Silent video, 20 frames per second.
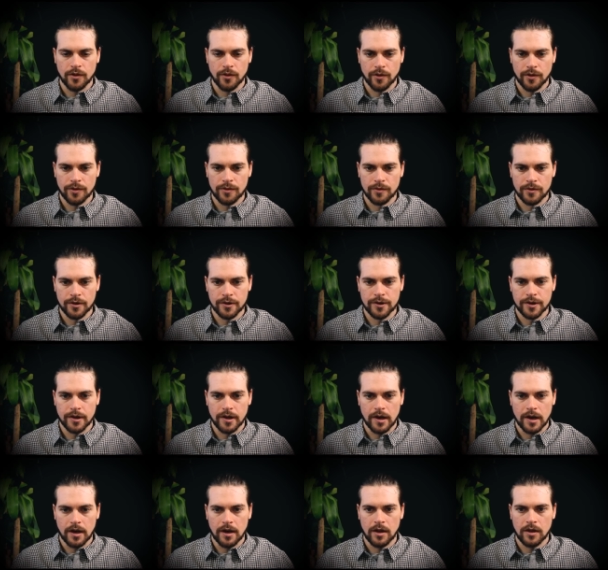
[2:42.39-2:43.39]
ordered
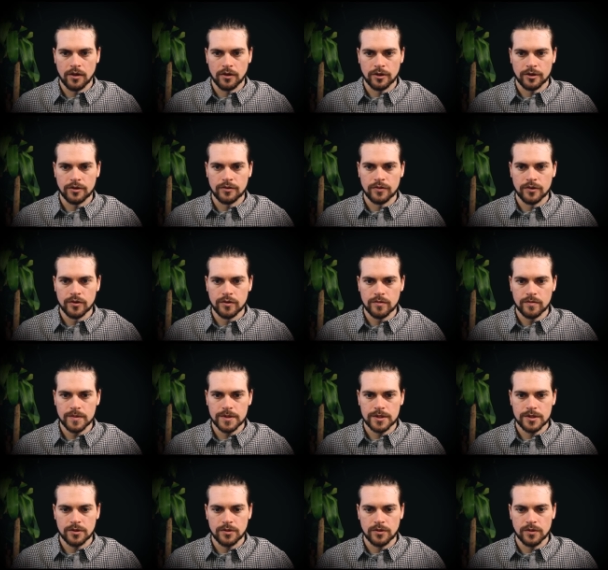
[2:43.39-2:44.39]
all our
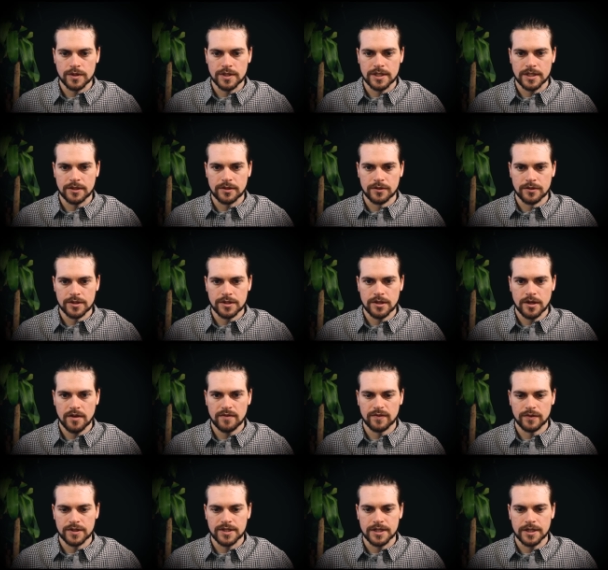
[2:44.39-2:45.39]
groups, so
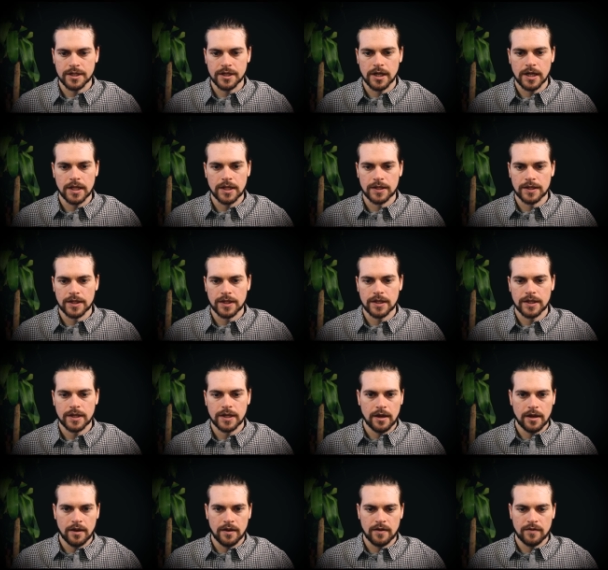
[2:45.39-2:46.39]
Setosa, Versicolor,
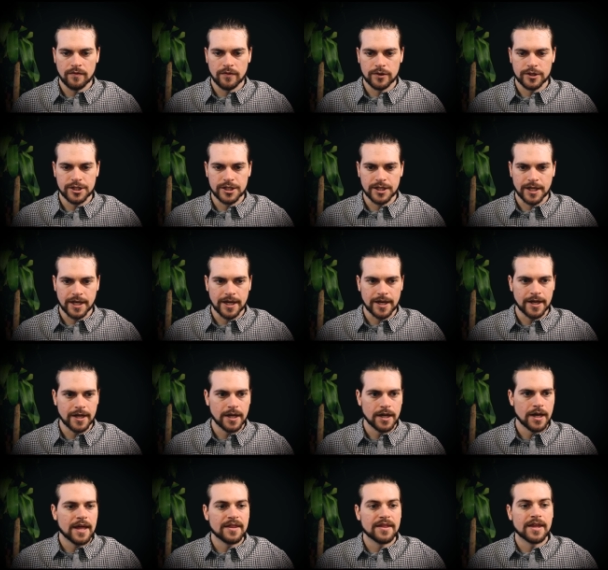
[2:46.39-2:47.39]
uh,
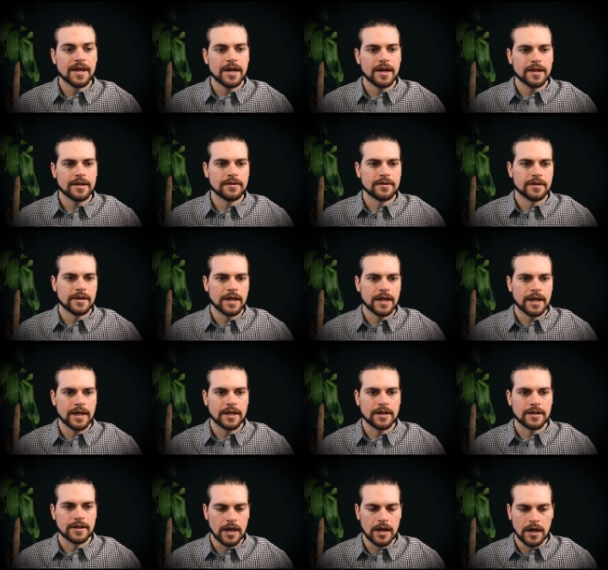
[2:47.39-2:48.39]
Virginicana, and then
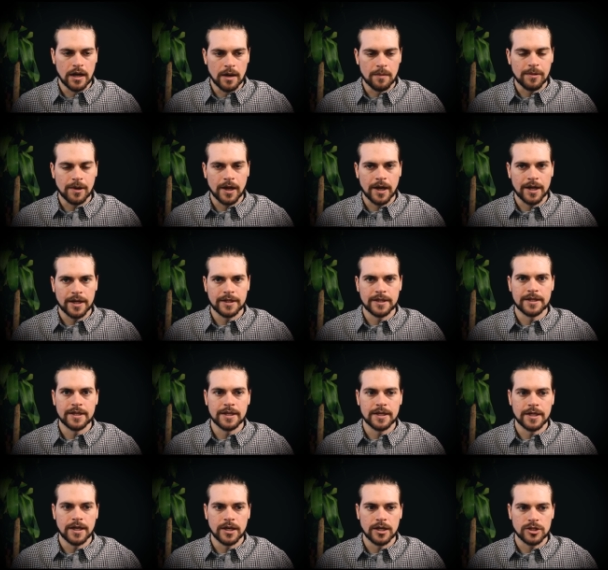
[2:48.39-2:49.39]
it applied
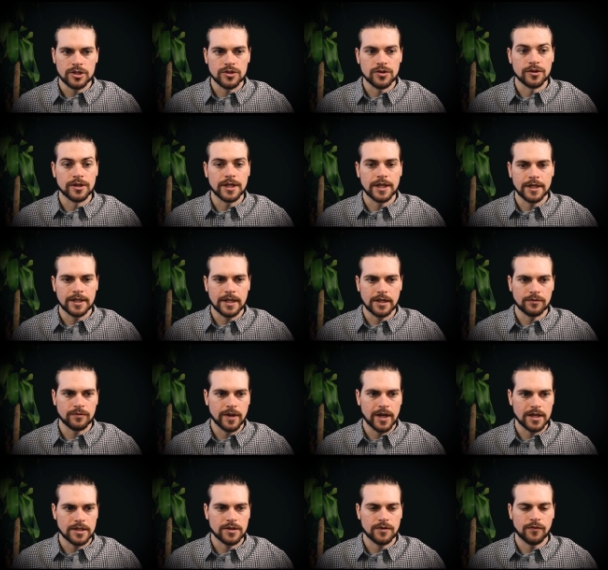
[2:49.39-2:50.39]
the uh, sorting that
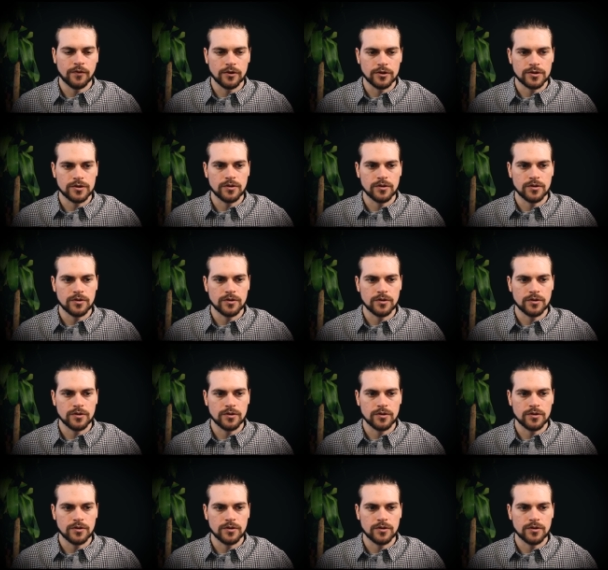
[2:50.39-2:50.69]
we asked for.